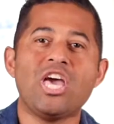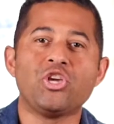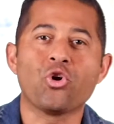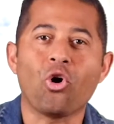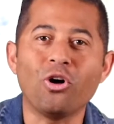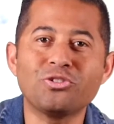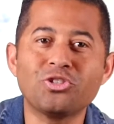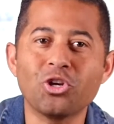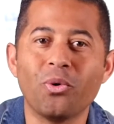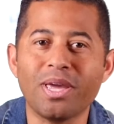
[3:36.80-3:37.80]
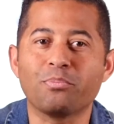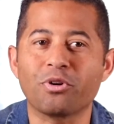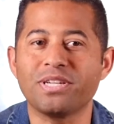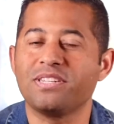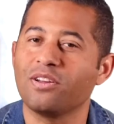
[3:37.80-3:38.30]
You're also
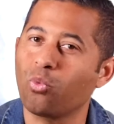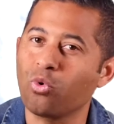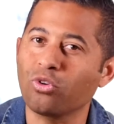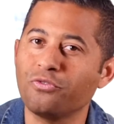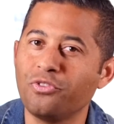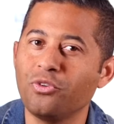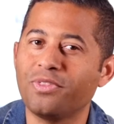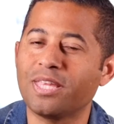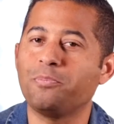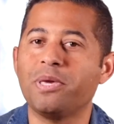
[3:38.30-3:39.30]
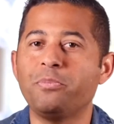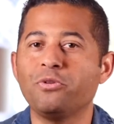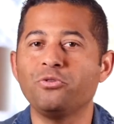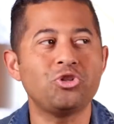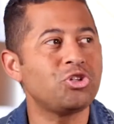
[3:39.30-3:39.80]
embracing a worldview that the people
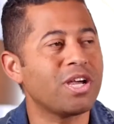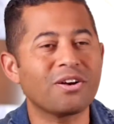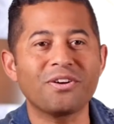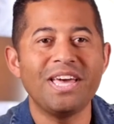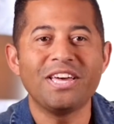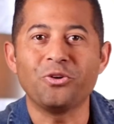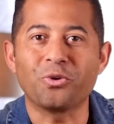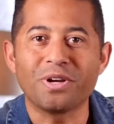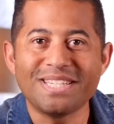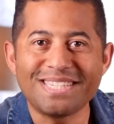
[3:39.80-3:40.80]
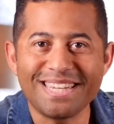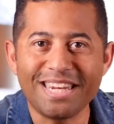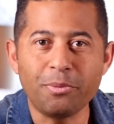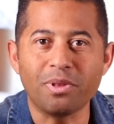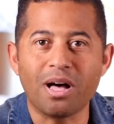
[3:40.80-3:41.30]
who share your
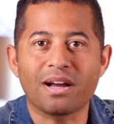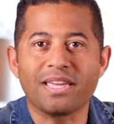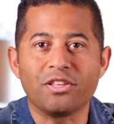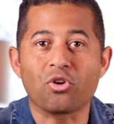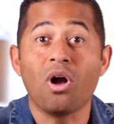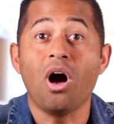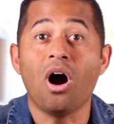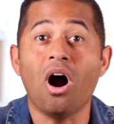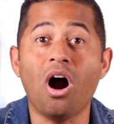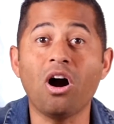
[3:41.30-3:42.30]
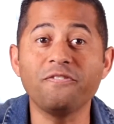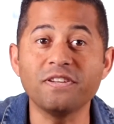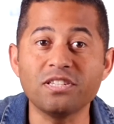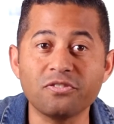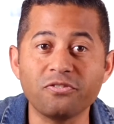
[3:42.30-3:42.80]
city block and your
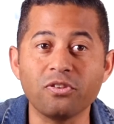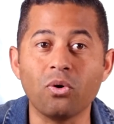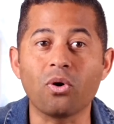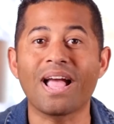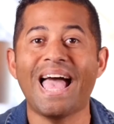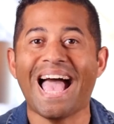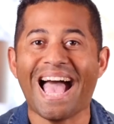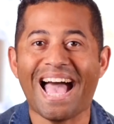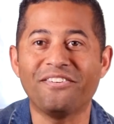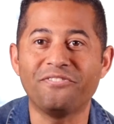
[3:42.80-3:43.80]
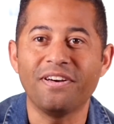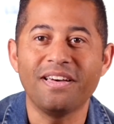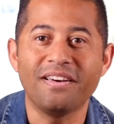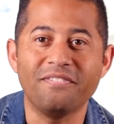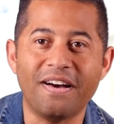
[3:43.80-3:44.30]
office floor have
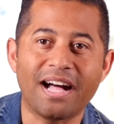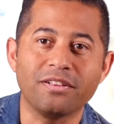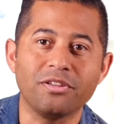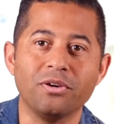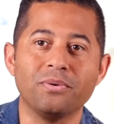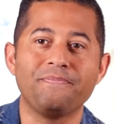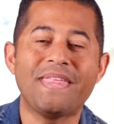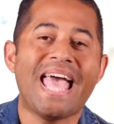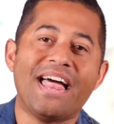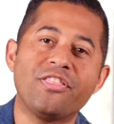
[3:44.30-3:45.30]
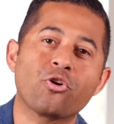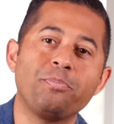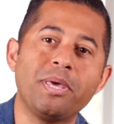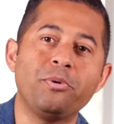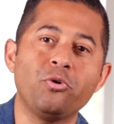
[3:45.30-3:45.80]
value. And there are
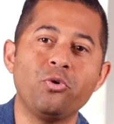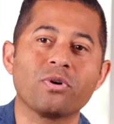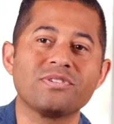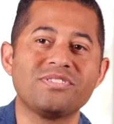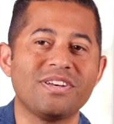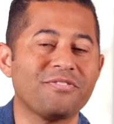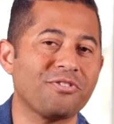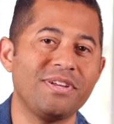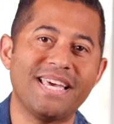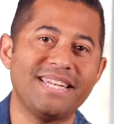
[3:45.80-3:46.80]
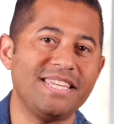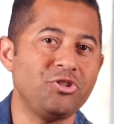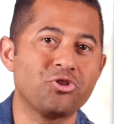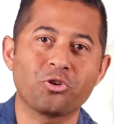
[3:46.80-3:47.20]
people who are suffering that need your